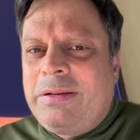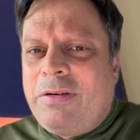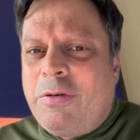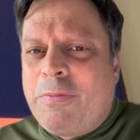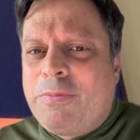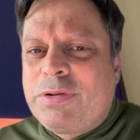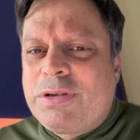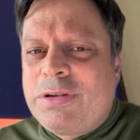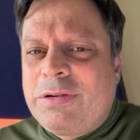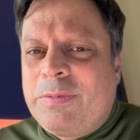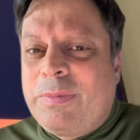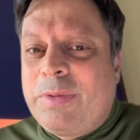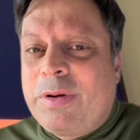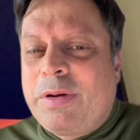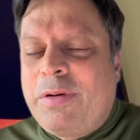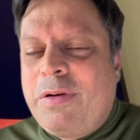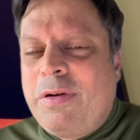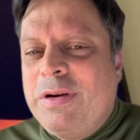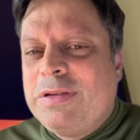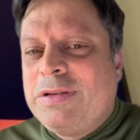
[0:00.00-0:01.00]
option,
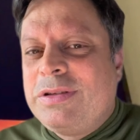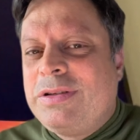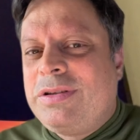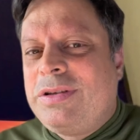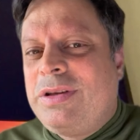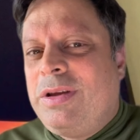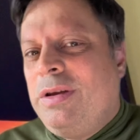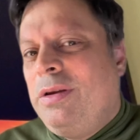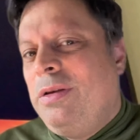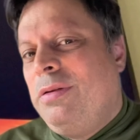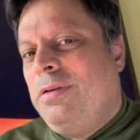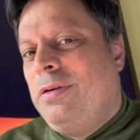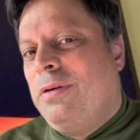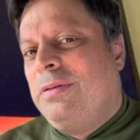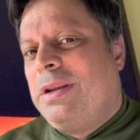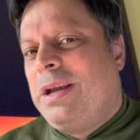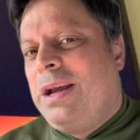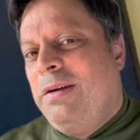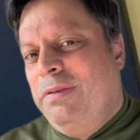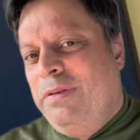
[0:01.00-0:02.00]
because you
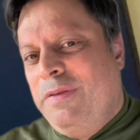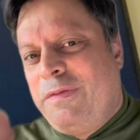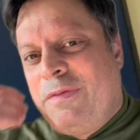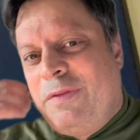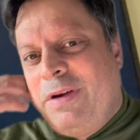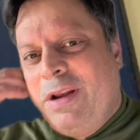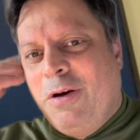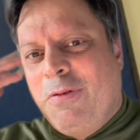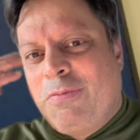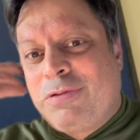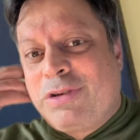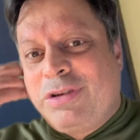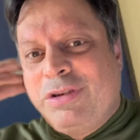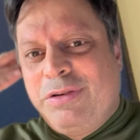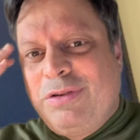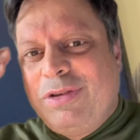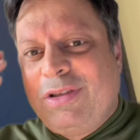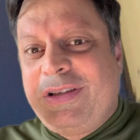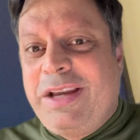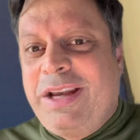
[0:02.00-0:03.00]
don't have the free option
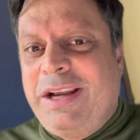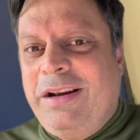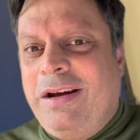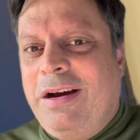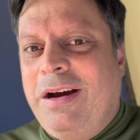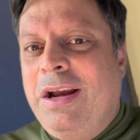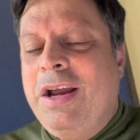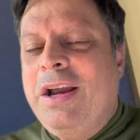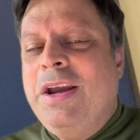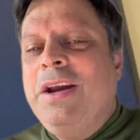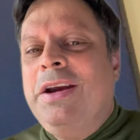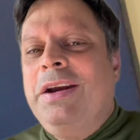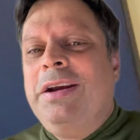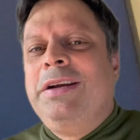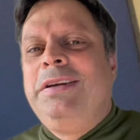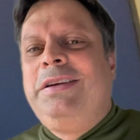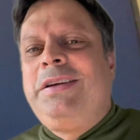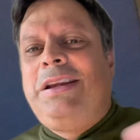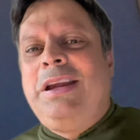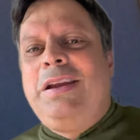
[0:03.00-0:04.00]
to say like,
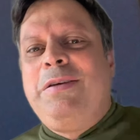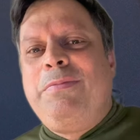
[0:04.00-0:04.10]
give